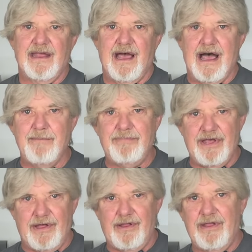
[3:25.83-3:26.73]
I'm
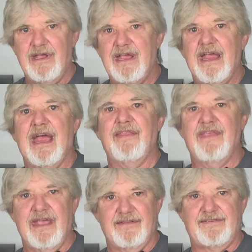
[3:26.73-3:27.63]
Bill, and
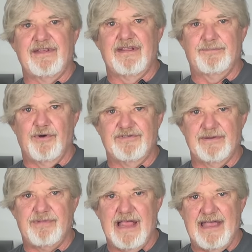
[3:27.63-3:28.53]
this is
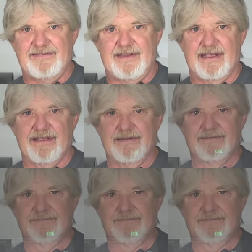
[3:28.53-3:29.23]
Pushing Plastic.